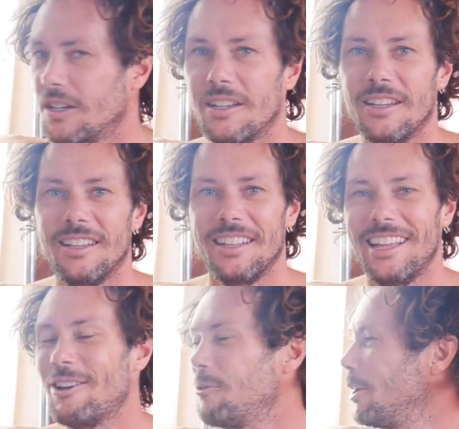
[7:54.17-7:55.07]
attendant.
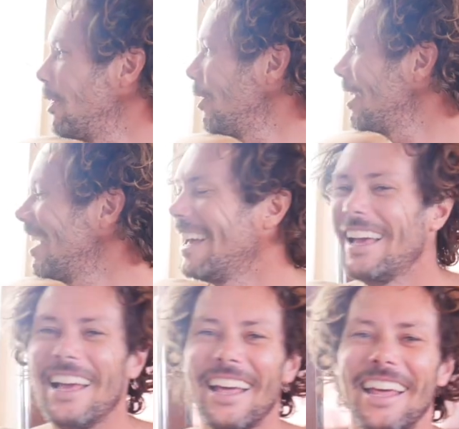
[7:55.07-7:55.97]
And the
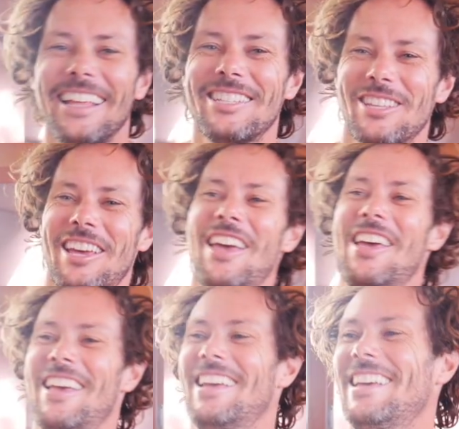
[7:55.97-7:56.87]
exits
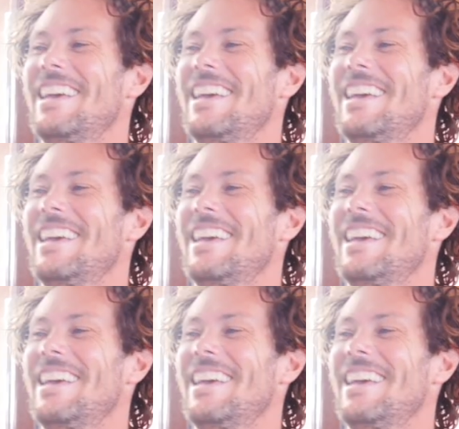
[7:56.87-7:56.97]
are...